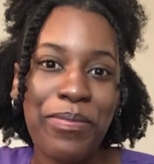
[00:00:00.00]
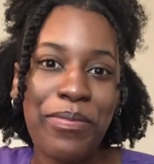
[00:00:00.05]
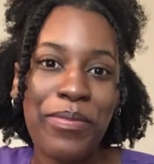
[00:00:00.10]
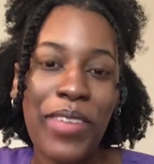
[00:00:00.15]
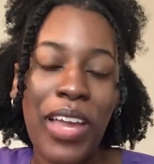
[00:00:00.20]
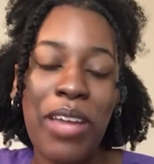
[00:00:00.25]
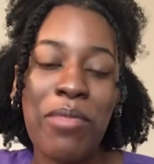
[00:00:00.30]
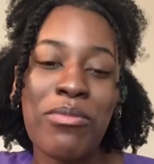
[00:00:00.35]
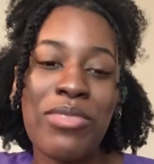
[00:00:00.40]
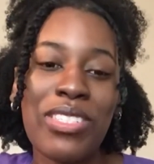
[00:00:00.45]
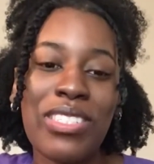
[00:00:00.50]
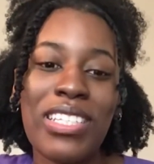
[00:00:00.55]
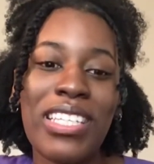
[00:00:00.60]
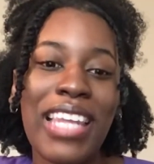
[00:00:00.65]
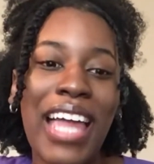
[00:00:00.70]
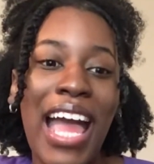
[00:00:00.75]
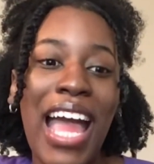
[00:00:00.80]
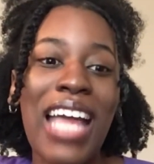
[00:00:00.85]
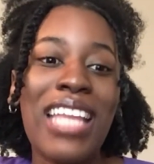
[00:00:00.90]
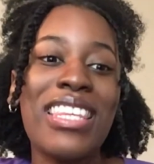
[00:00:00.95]
I'm just
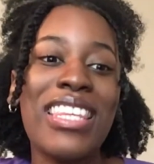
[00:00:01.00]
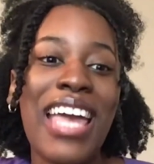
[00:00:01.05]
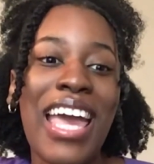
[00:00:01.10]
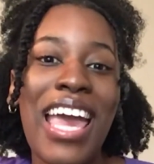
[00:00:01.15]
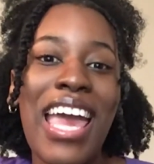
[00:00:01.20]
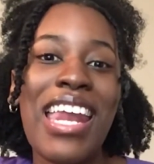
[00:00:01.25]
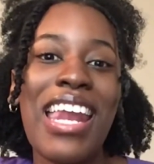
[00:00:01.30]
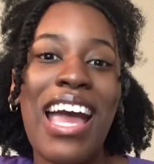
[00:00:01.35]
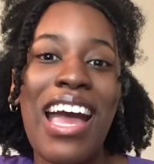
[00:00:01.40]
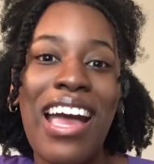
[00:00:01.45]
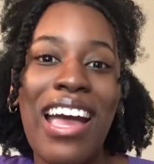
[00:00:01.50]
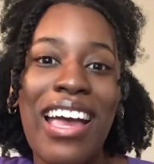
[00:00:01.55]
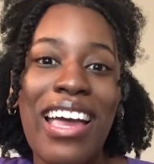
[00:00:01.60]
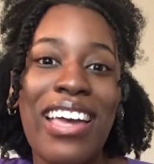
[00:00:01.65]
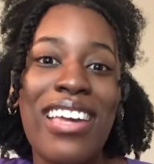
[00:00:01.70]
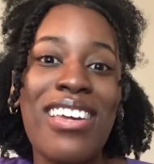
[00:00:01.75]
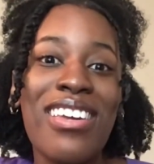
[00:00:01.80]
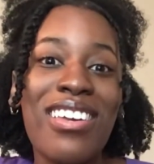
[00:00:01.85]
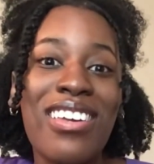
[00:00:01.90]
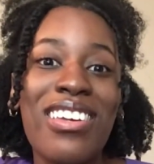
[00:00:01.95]
glad that I
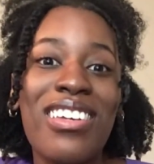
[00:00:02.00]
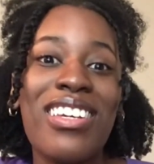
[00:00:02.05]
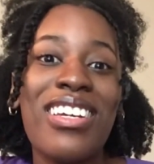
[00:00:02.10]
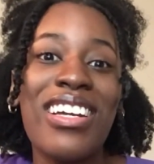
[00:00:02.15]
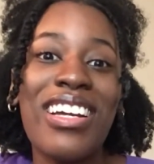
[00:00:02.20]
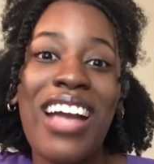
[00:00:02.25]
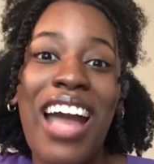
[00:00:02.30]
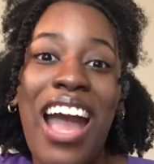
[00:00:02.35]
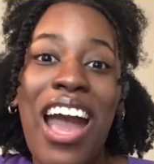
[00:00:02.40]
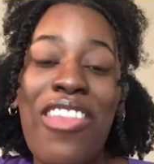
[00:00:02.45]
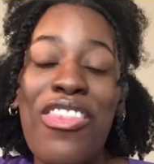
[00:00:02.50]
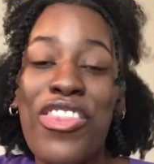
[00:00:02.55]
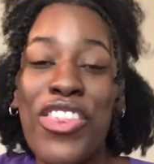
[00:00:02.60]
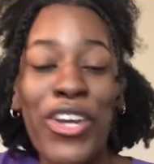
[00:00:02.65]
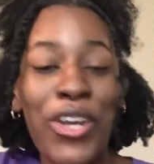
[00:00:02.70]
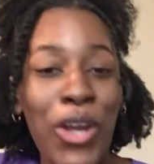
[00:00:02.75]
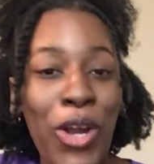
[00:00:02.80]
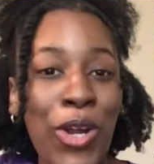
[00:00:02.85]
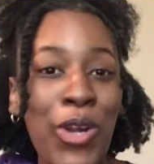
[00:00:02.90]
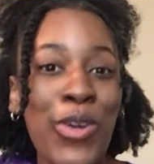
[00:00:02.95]
got the
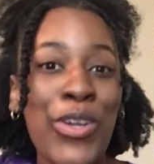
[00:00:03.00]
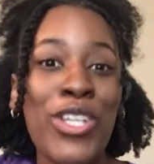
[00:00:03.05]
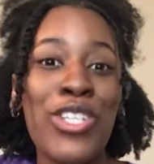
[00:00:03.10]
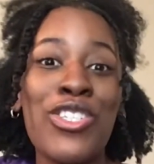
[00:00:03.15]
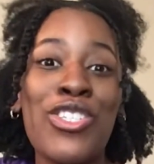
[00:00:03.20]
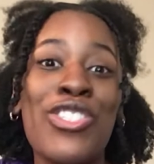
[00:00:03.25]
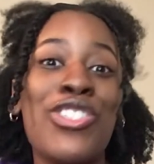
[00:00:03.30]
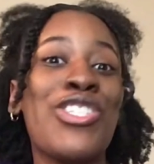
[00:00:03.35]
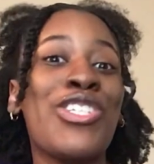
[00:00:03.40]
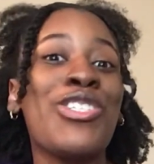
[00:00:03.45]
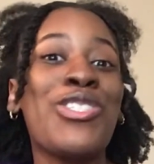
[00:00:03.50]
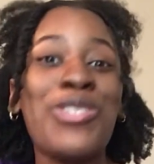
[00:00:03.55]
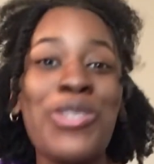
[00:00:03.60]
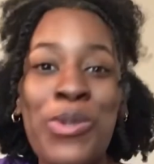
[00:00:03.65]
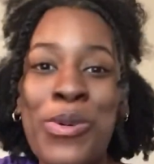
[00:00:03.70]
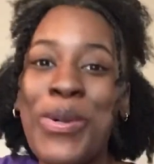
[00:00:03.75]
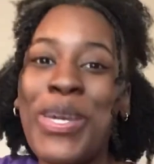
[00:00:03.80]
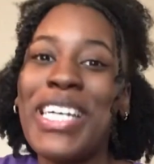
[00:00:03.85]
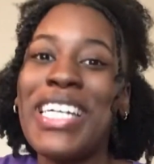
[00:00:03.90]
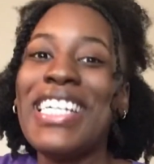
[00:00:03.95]
courage to do
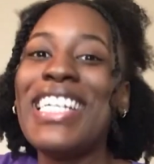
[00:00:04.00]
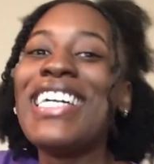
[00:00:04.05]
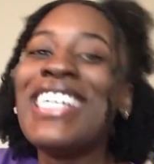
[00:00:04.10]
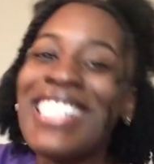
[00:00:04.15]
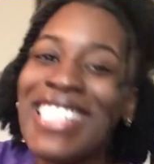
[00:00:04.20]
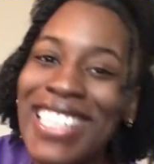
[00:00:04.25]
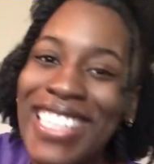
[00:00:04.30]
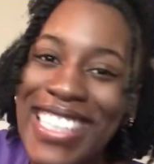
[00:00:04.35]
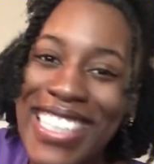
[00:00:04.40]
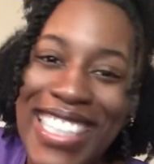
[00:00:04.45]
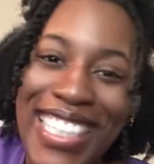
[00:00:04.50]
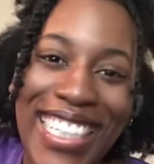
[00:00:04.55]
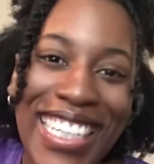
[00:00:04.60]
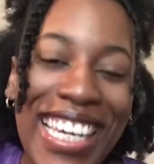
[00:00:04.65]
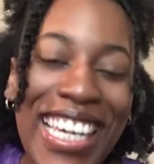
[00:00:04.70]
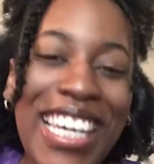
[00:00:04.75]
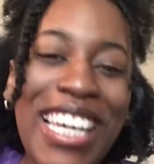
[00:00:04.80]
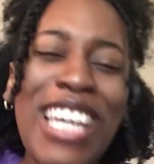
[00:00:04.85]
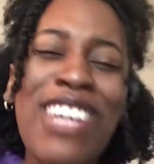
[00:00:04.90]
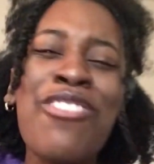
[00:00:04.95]
it.
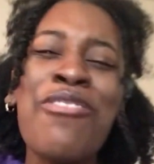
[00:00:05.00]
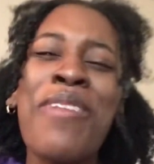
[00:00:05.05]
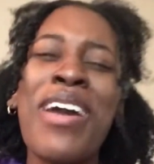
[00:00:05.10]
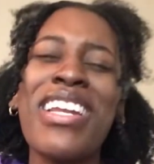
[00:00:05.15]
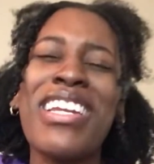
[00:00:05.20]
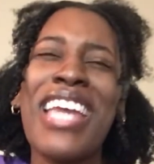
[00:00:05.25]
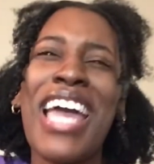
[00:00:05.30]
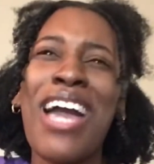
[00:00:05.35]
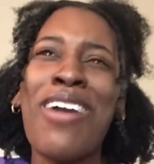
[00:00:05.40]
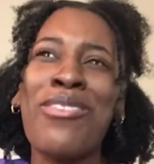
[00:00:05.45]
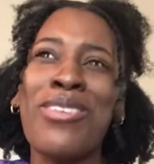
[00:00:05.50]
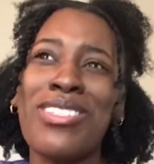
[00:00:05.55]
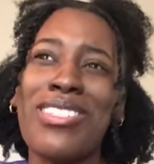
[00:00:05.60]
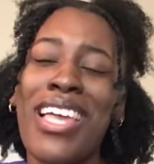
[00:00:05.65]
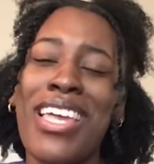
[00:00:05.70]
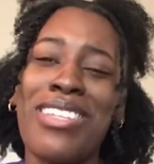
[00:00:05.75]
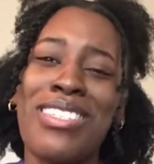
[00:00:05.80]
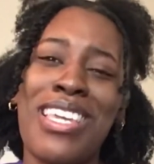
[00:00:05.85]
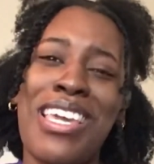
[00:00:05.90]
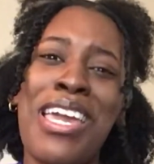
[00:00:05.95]
Even my dad was
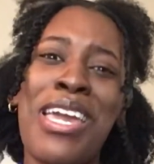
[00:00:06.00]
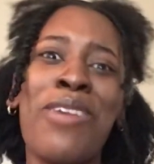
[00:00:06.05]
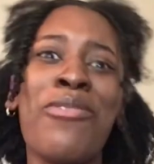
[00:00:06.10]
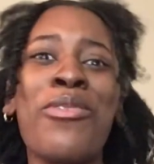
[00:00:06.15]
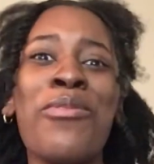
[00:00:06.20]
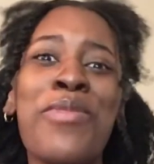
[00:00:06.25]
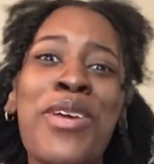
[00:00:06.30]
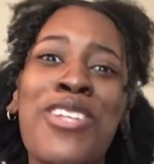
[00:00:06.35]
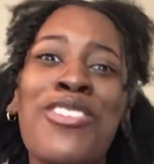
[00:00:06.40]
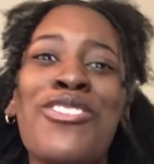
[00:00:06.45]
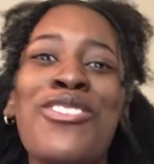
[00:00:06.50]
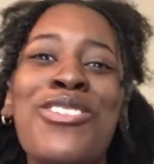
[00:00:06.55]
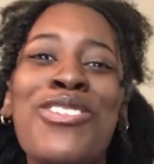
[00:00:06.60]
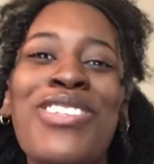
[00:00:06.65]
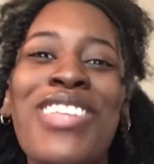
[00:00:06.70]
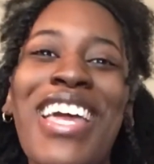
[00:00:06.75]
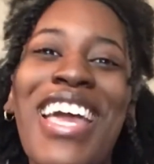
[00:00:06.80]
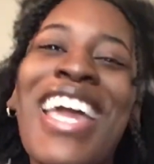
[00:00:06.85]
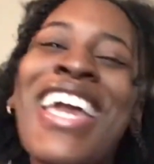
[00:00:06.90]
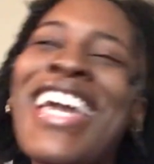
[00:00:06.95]
like, dang, what made you do
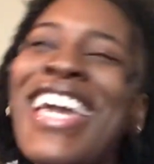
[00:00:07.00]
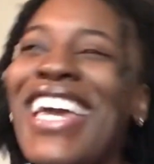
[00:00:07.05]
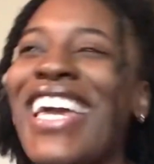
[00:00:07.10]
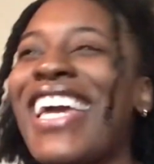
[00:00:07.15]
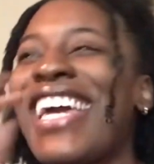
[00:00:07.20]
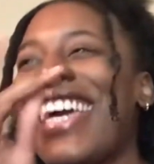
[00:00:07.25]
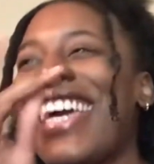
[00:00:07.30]
that?